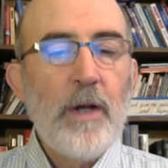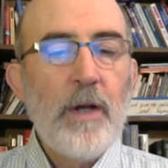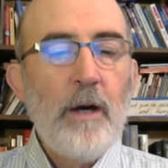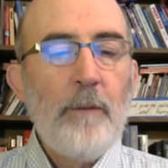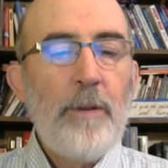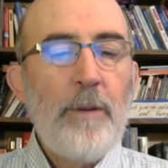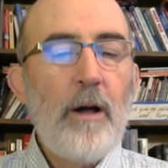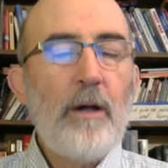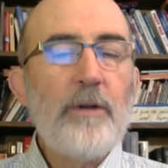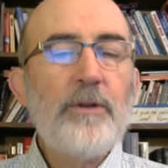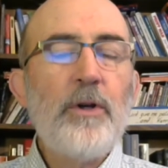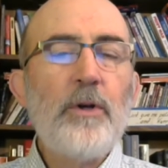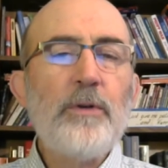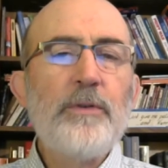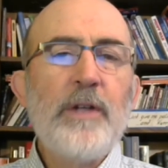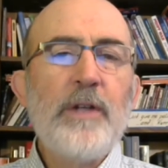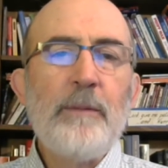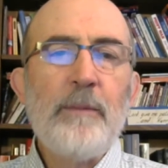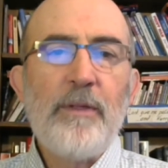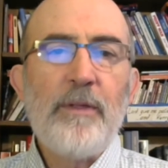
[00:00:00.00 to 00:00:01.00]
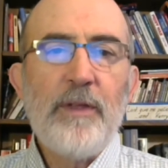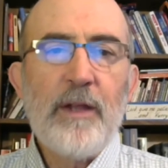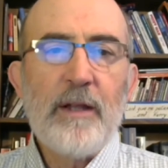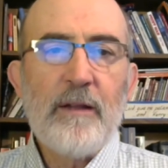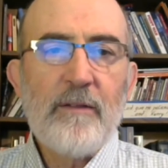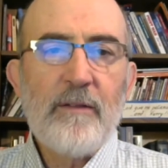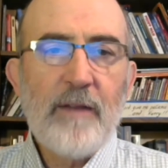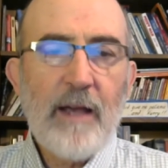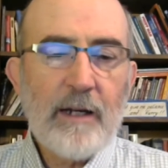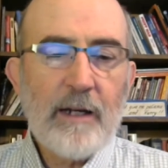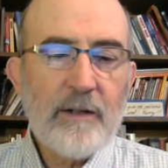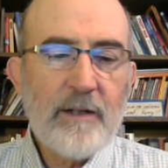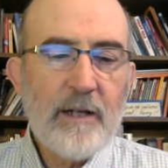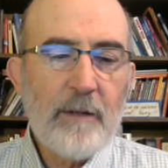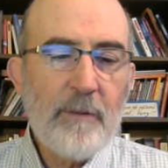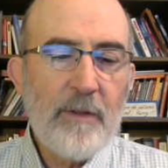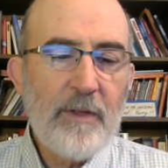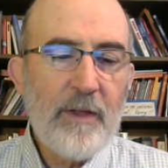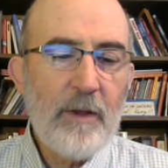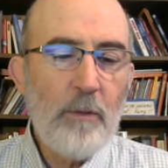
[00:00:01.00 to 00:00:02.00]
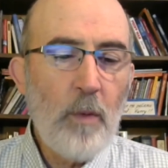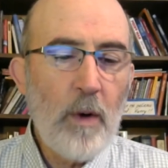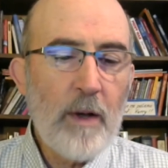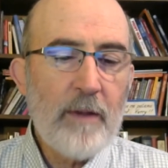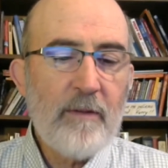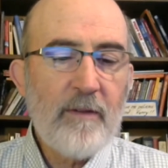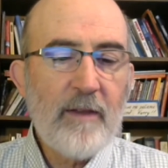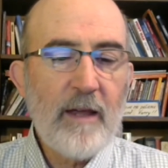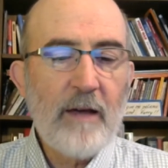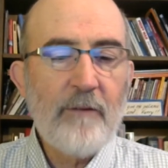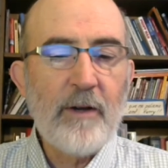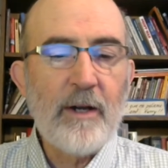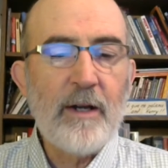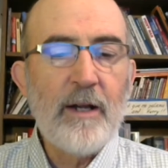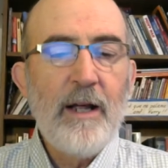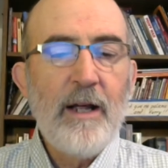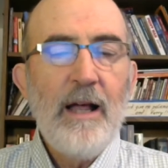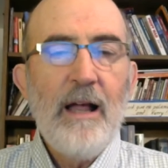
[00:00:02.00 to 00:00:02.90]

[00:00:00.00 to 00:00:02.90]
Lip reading: Paul told Timothy in 2 Timothy 1:7